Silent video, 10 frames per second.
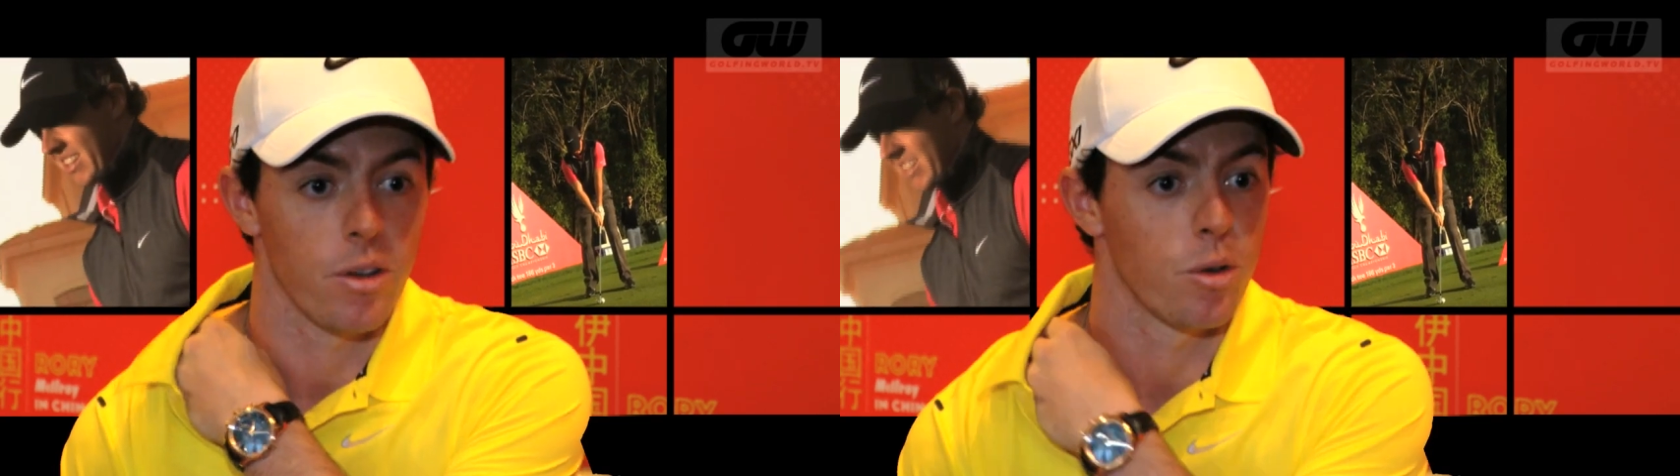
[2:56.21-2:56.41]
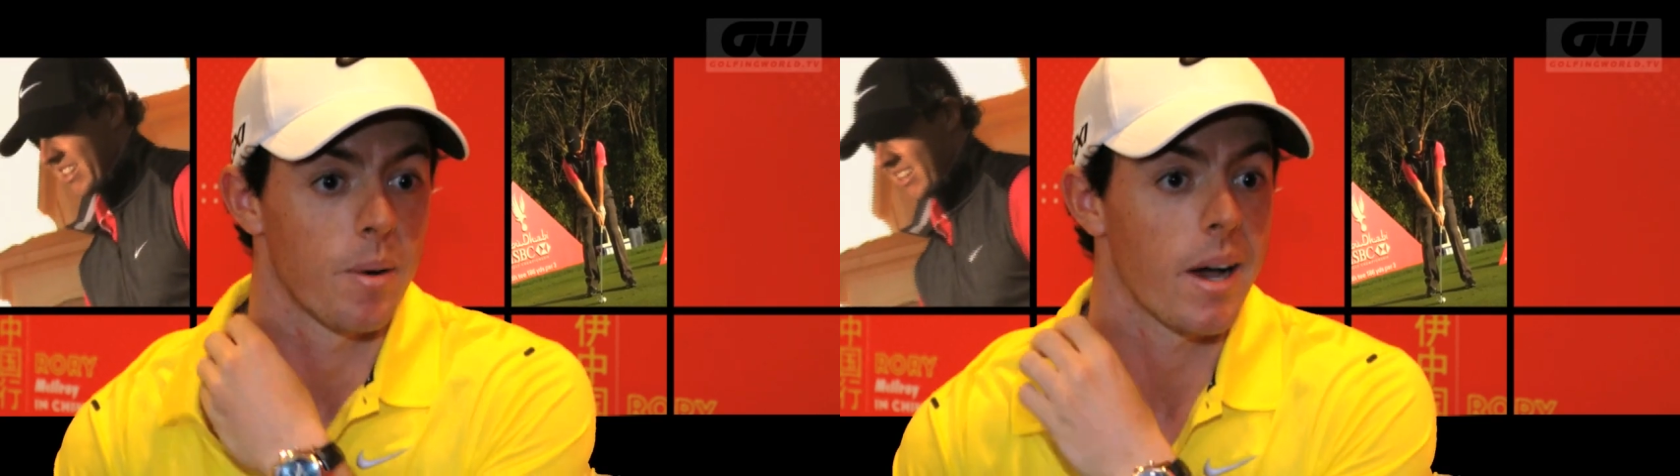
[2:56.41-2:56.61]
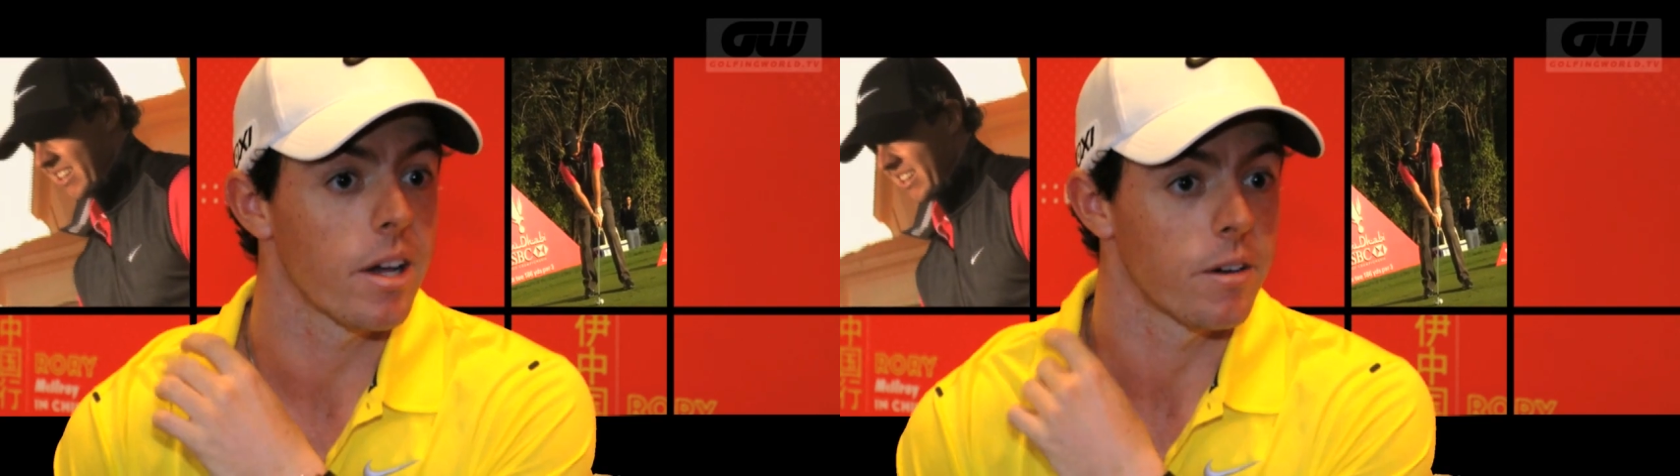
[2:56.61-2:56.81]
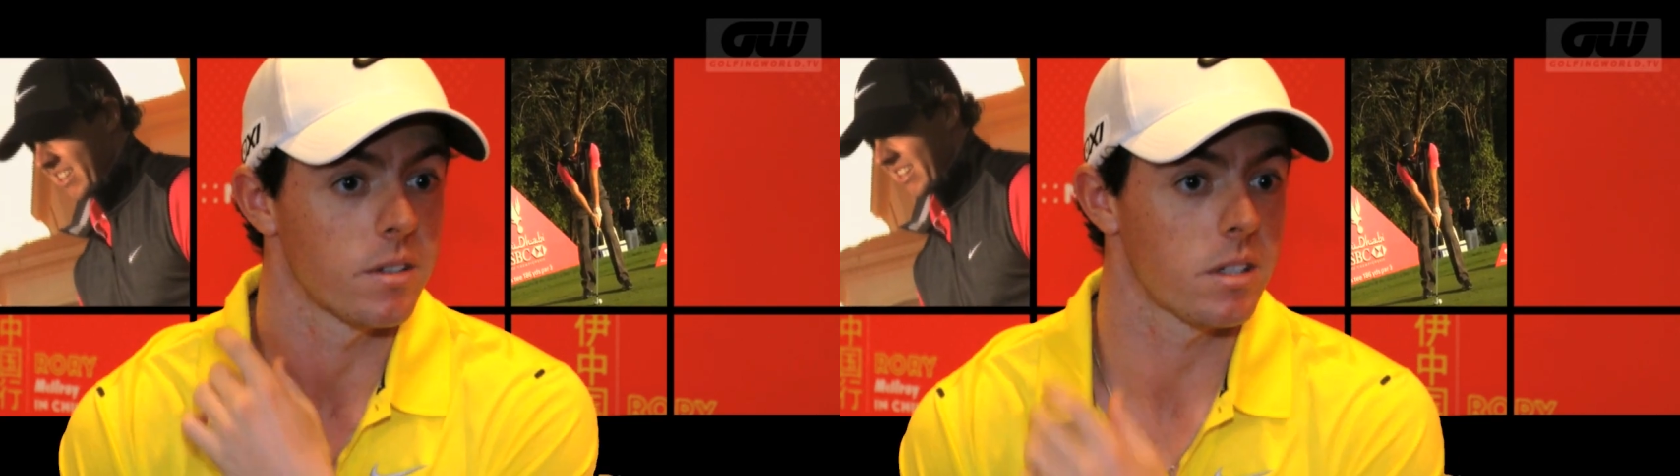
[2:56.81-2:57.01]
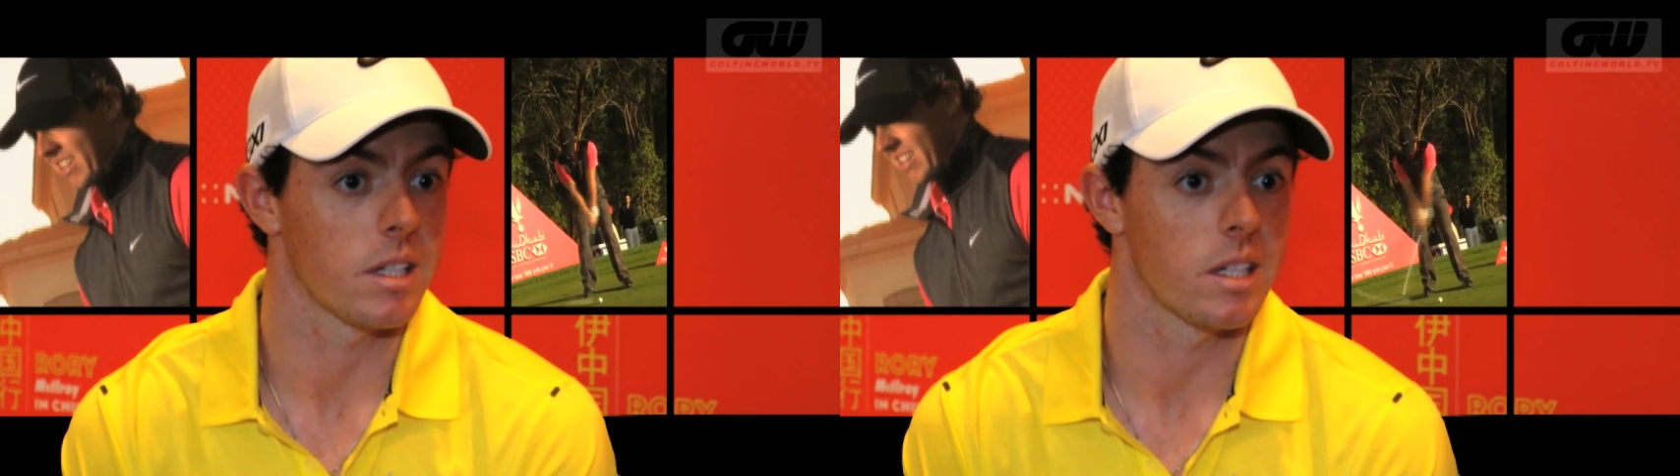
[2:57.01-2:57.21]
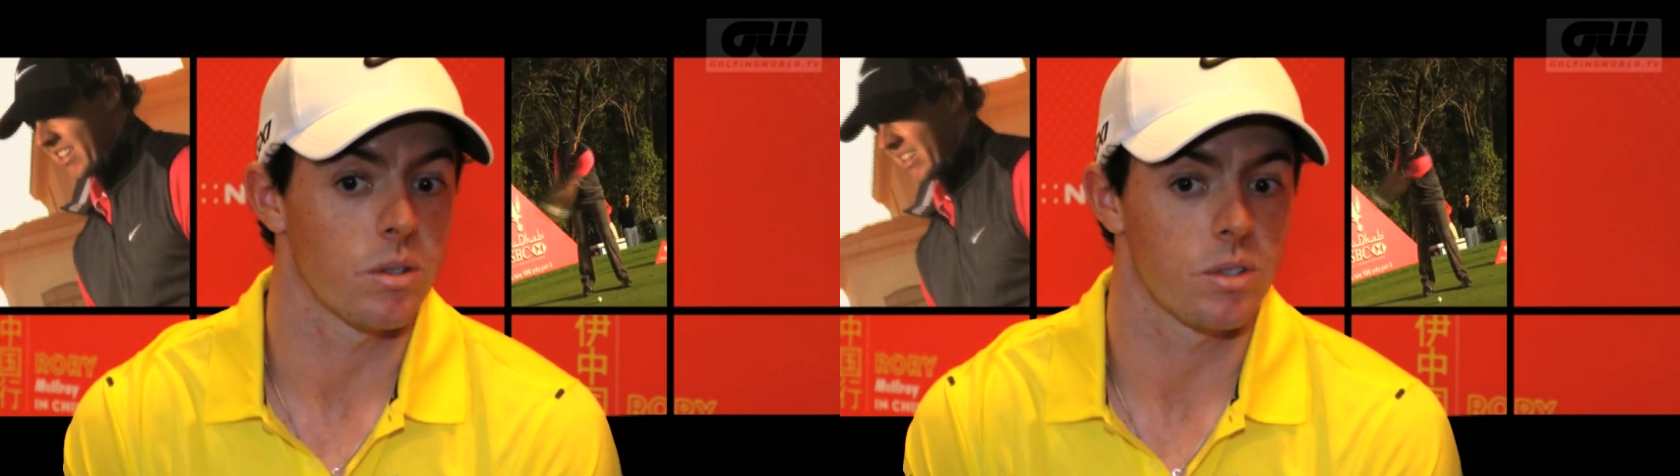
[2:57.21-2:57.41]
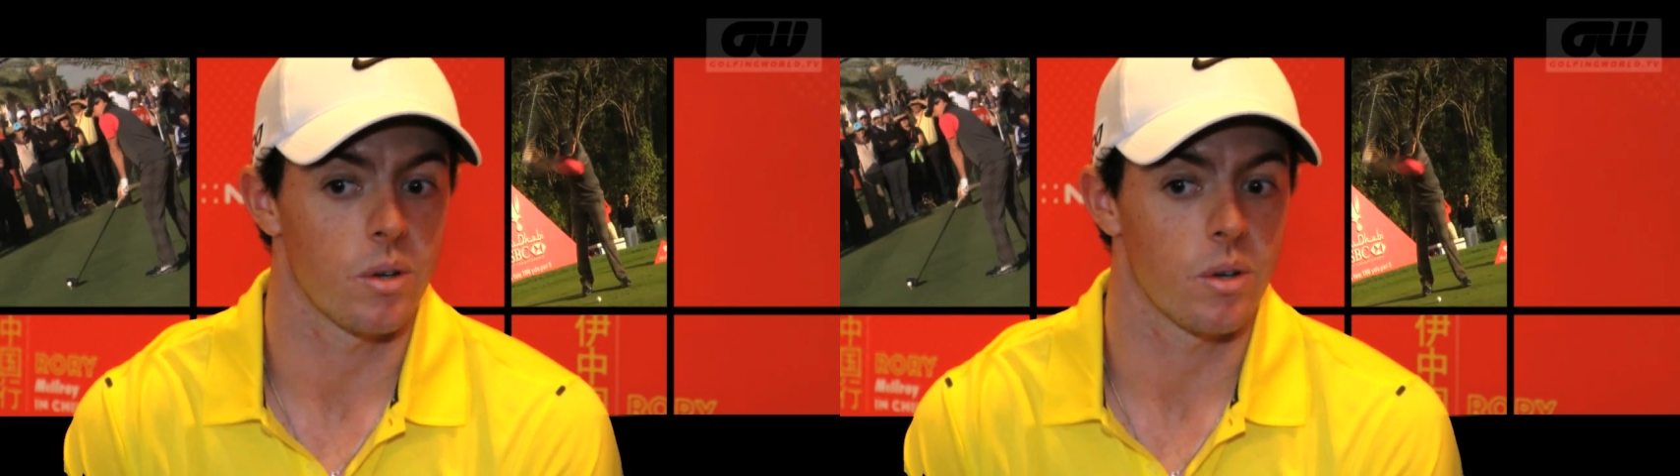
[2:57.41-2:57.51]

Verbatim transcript: then Dubai, obviously, you know.